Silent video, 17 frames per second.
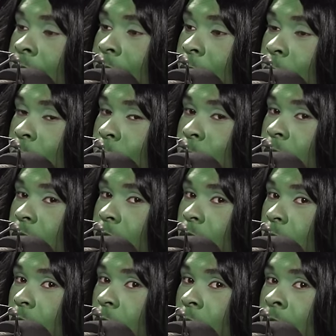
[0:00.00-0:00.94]
Can we put a
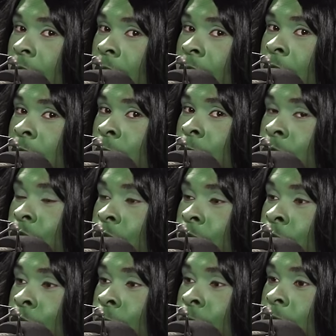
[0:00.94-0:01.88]
card like this was
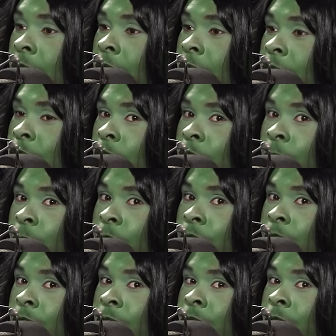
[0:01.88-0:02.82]
filmed
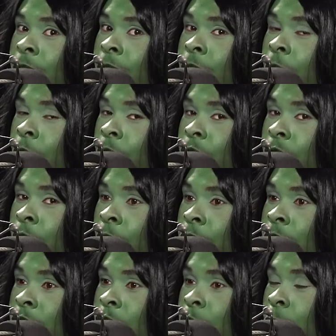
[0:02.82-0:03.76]
October thirty
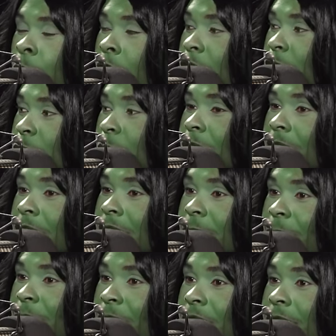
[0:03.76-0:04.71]
first, twenty twenty?
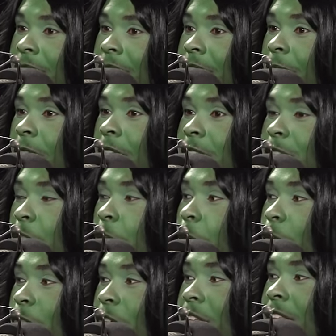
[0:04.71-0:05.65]
Like it's Why?
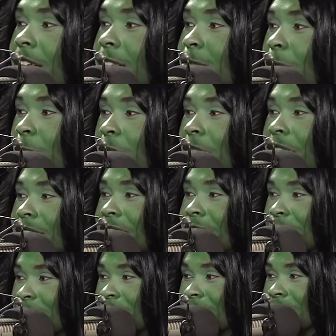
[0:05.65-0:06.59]
COVID, that's why we're not
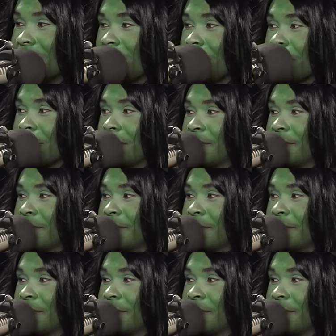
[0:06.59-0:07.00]
touching each other.